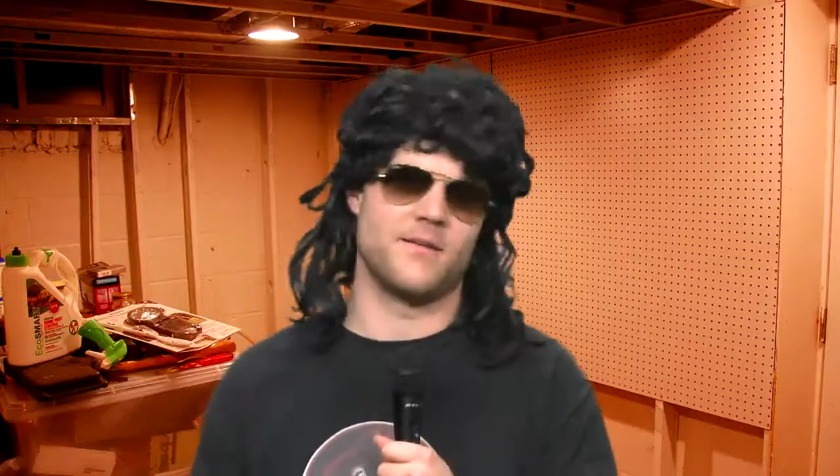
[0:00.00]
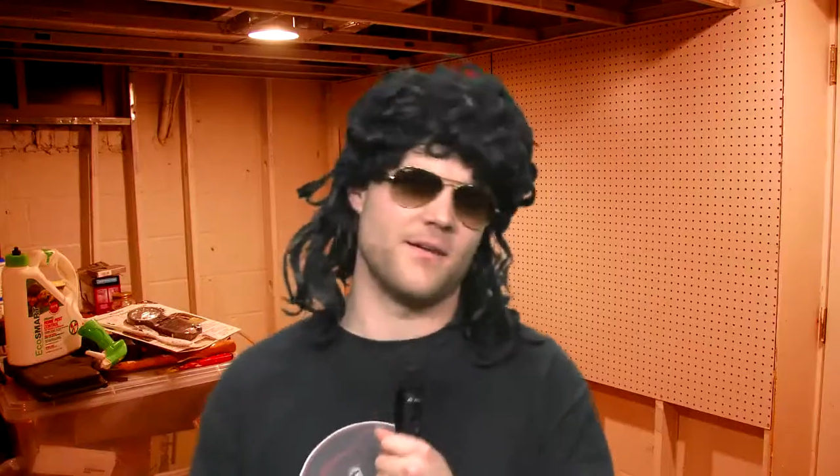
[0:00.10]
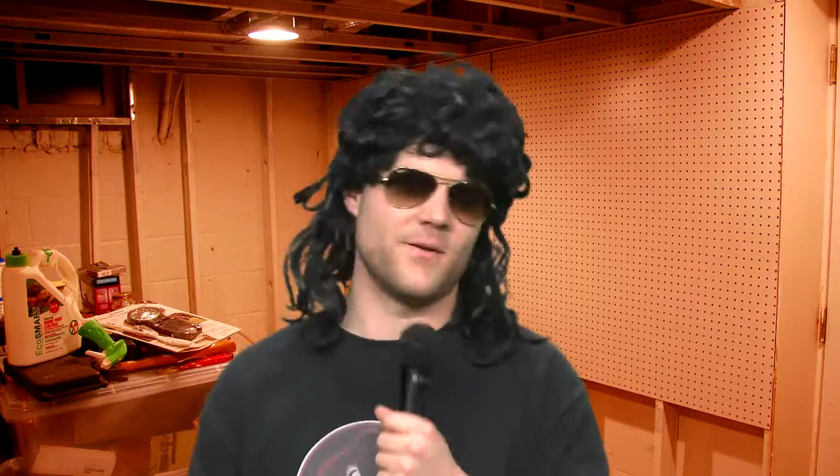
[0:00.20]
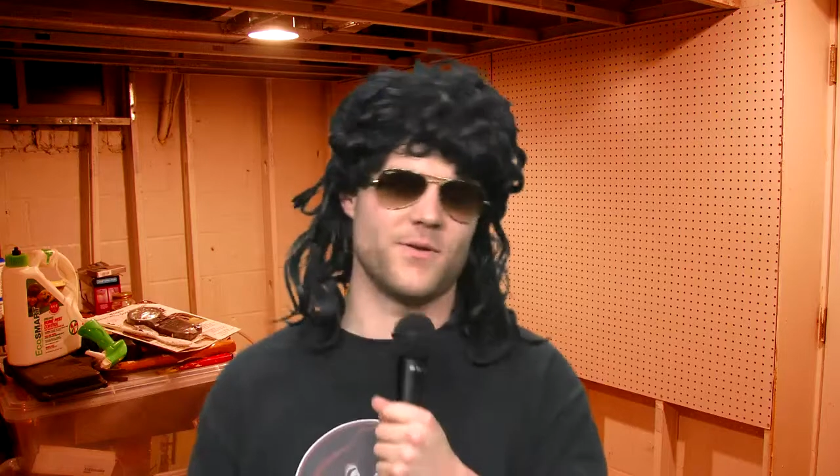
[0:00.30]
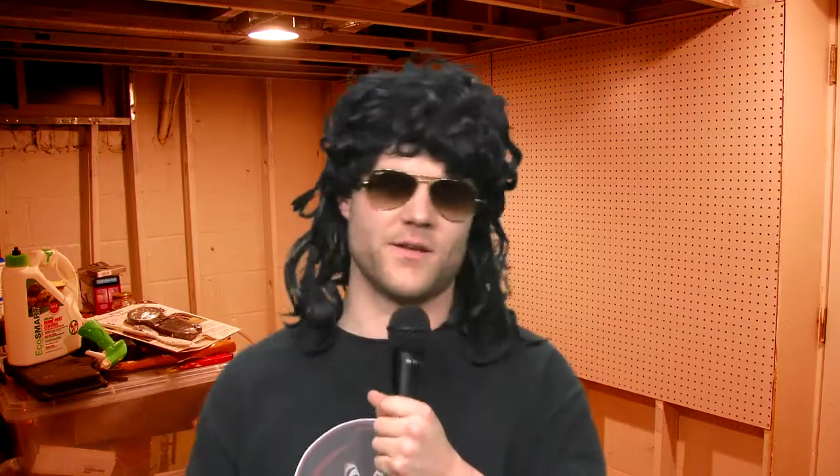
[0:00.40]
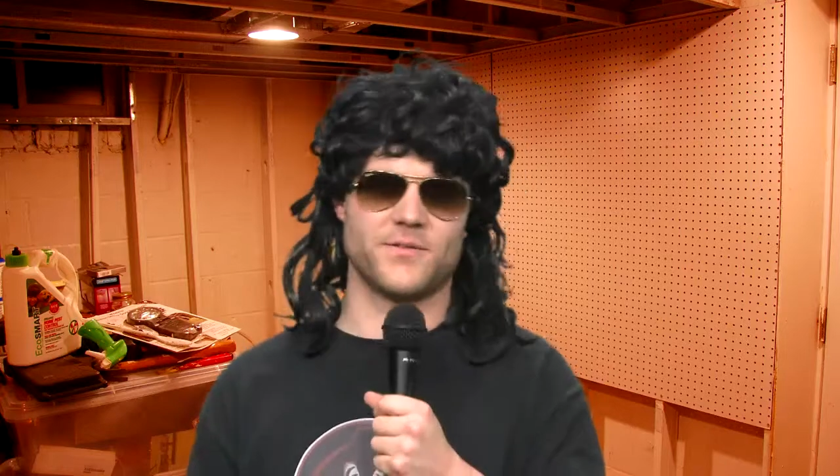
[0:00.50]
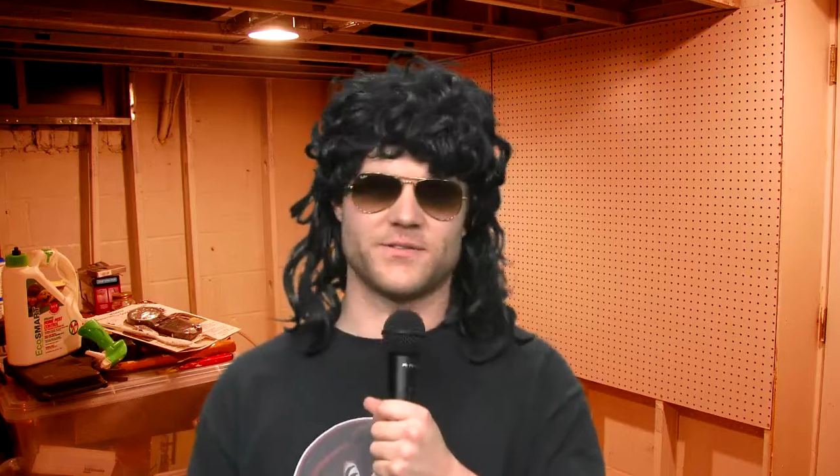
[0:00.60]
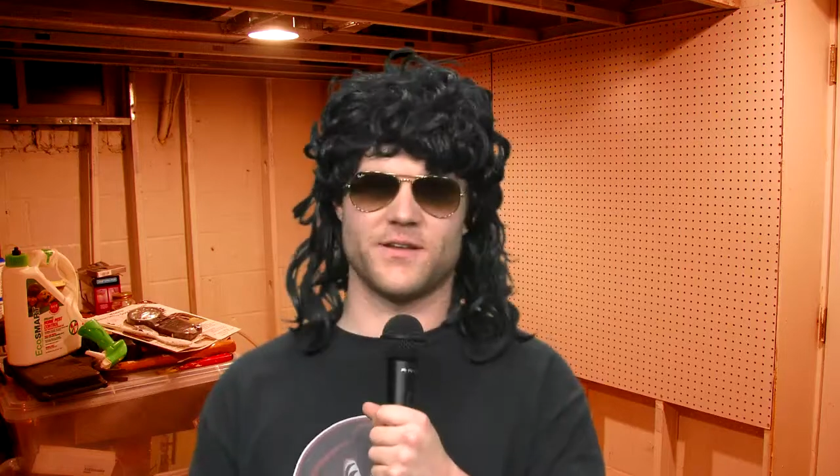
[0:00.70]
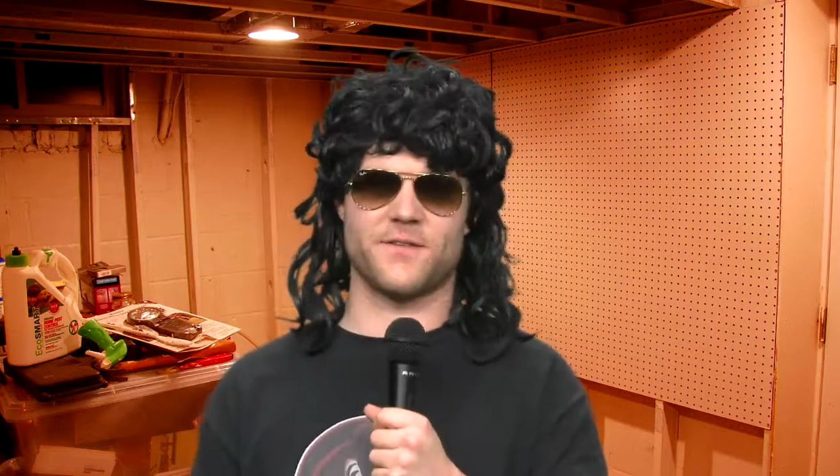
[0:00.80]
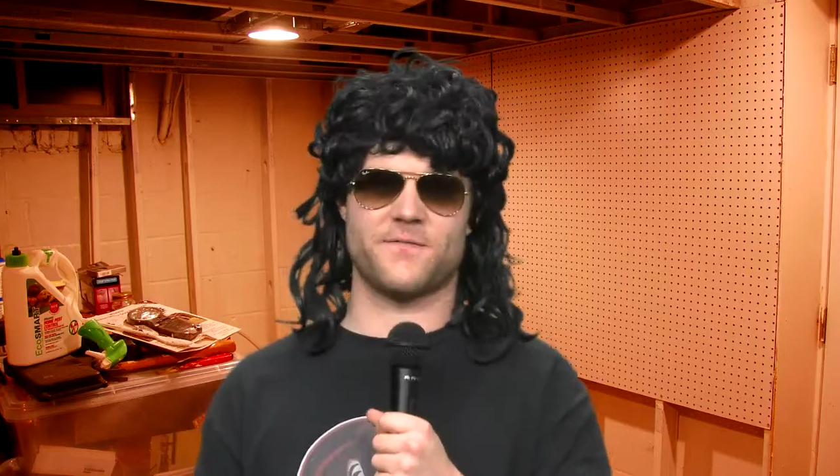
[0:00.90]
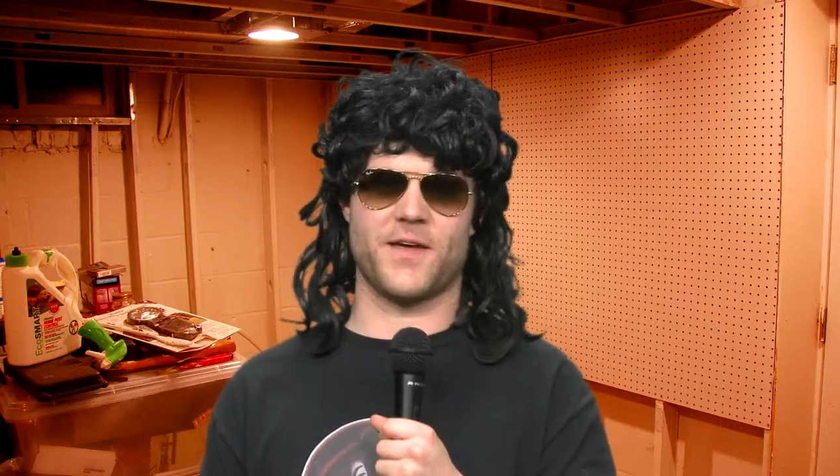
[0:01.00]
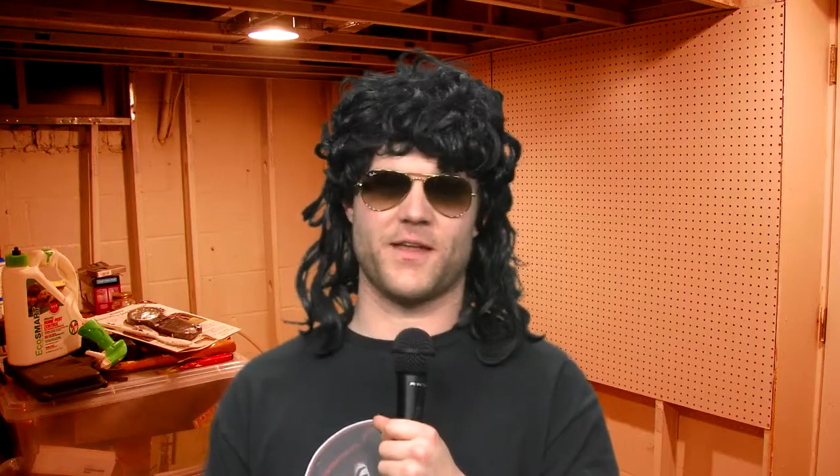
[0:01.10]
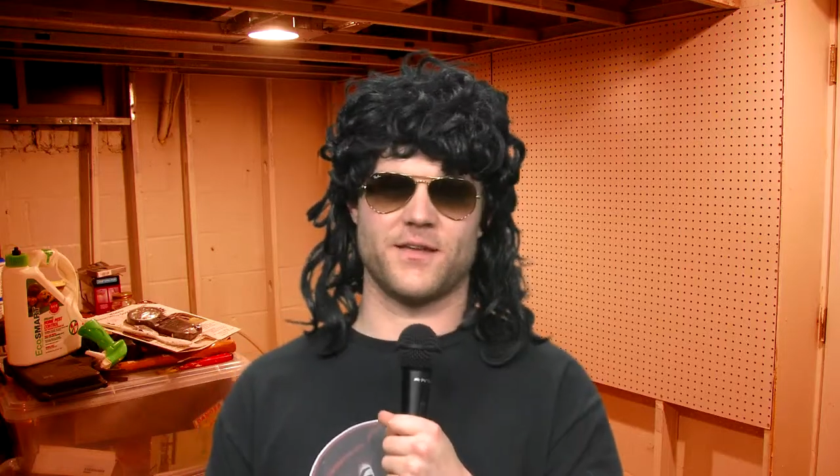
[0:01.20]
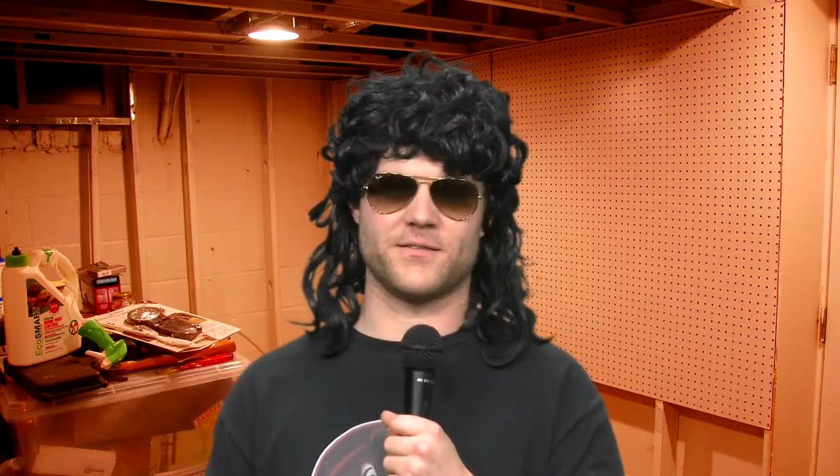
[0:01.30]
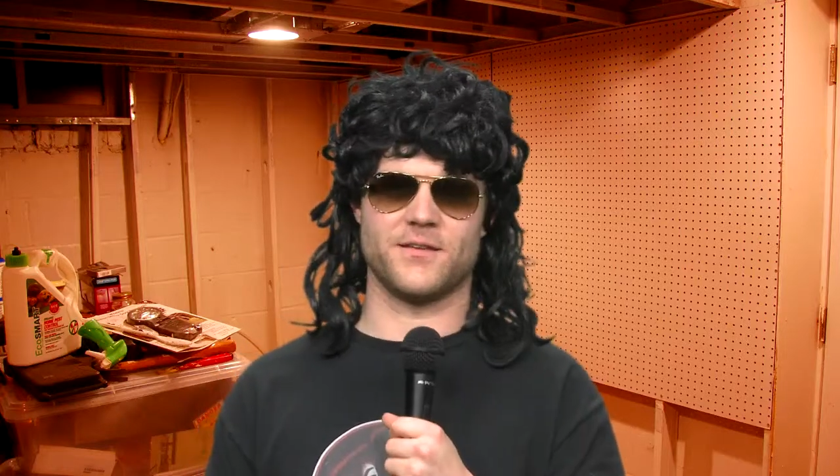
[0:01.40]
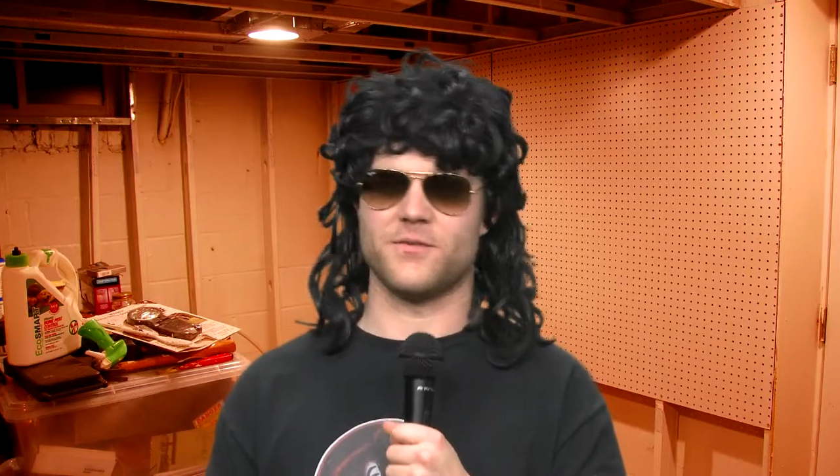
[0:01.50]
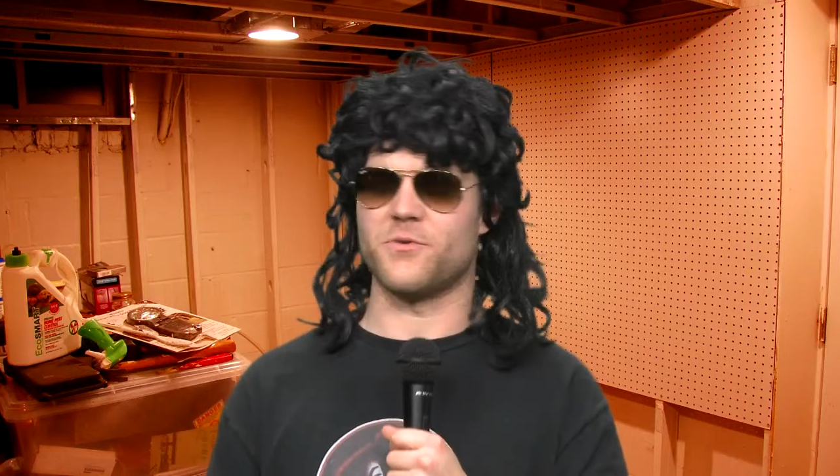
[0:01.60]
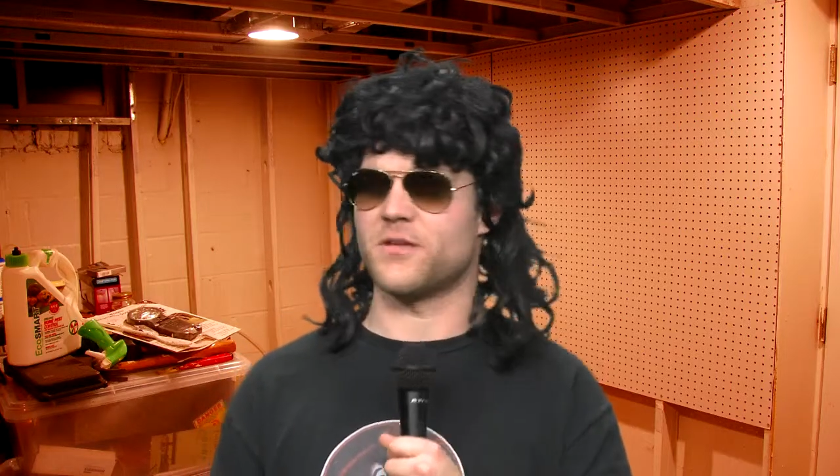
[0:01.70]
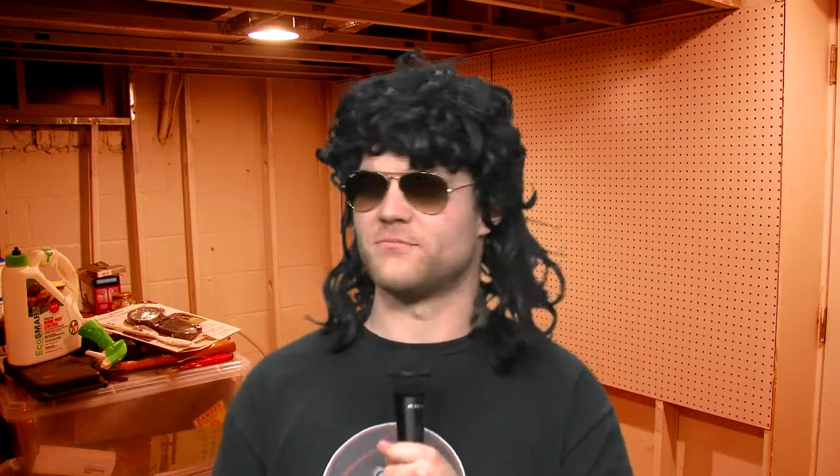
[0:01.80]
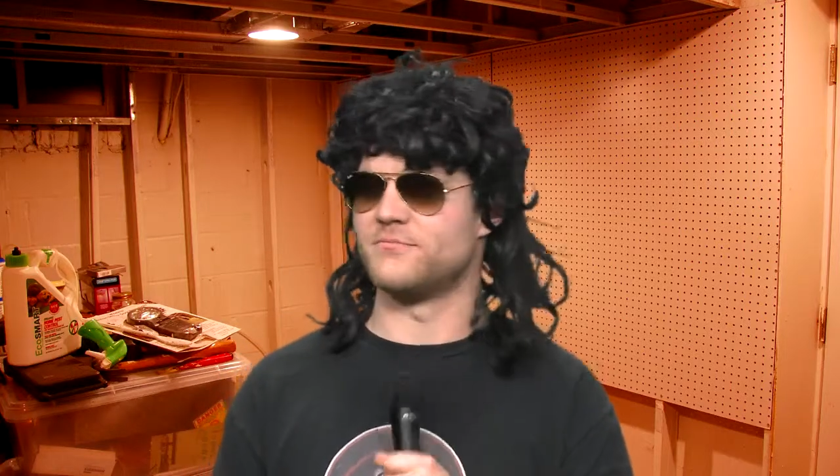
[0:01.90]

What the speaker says: Yeah, whatever, she had a fat ass anyway.